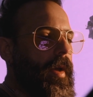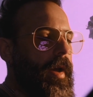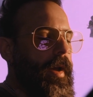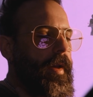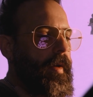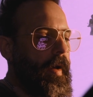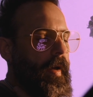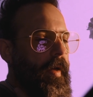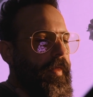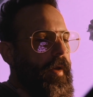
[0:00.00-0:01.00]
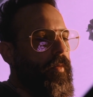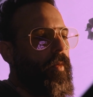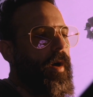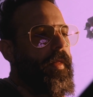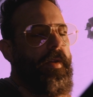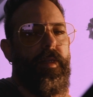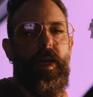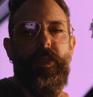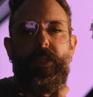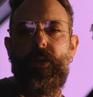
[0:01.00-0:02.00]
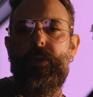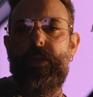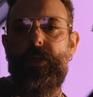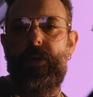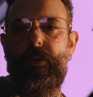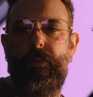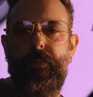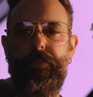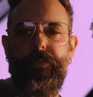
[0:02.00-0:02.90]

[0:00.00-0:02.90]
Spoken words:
and I think one of the tests you can do